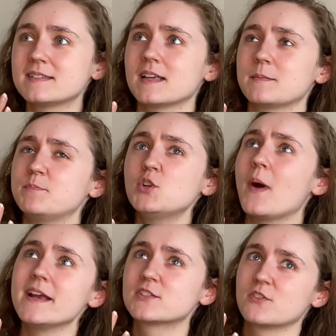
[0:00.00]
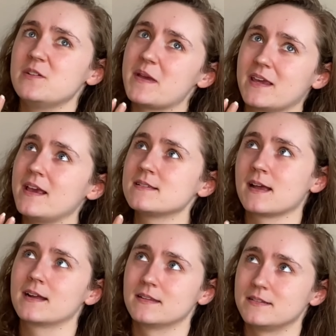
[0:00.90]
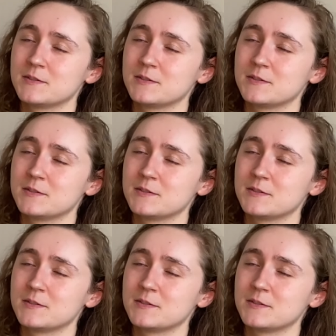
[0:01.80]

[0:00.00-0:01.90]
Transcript: like blue ice cream at Kings Island,